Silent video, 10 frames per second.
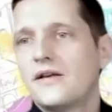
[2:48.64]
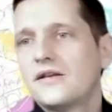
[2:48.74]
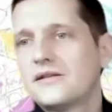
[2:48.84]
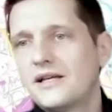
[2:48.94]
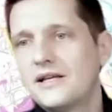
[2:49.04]

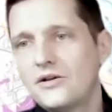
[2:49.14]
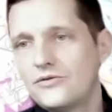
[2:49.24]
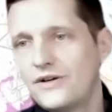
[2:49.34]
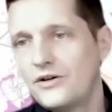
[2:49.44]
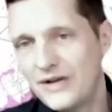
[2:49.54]
They are not
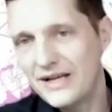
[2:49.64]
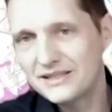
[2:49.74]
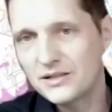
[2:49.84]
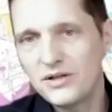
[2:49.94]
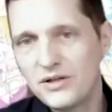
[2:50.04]
very
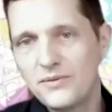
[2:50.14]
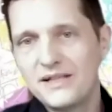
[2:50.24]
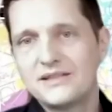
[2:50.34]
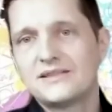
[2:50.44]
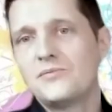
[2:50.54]
flexible, but at
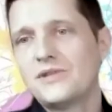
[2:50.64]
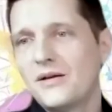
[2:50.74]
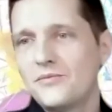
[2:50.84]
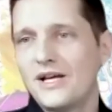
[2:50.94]
the same time,